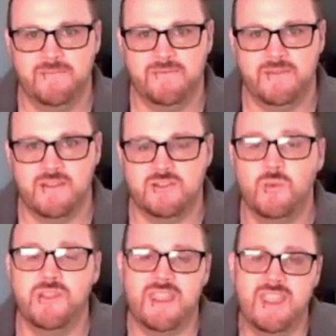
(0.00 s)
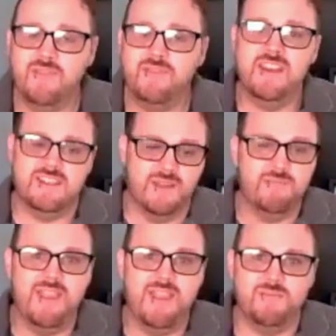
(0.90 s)
And so where the giftedness had
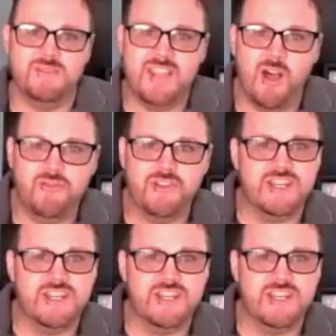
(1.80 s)
made them selfish,